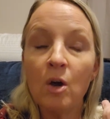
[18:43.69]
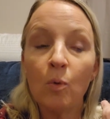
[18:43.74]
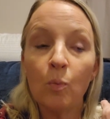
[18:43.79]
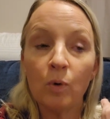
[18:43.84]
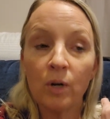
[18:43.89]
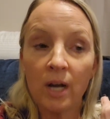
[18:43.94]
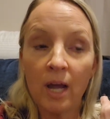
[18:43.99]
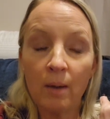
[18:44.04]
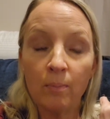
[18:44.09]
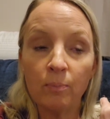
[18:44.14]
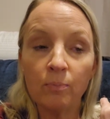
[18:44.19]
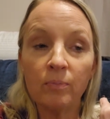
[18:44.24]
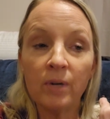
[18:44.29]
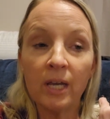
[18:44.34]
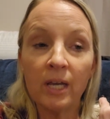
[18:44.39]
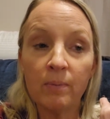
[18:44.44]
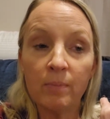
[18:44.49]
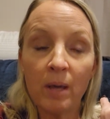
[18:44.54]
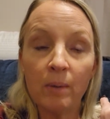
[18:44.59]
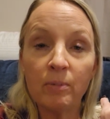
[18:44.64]
when I
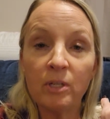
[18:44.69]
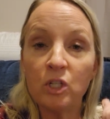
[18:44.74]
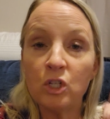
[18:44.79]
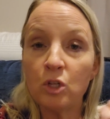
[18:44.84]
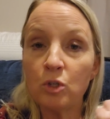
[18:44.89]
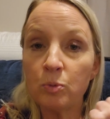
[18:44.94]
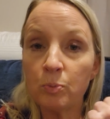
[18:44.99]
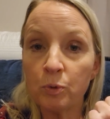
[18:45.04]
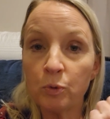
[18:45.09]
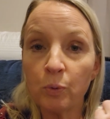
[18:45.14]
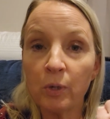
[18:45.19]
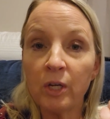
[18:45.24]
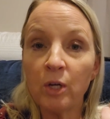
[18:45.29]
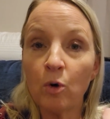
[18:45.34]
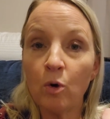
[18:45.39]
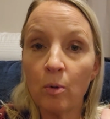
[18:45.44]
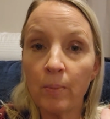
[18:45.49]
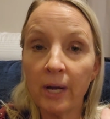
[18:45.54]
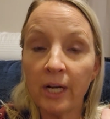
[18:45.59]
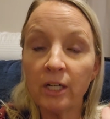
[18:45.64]
he made me choose between
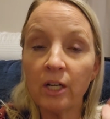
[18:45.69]
going back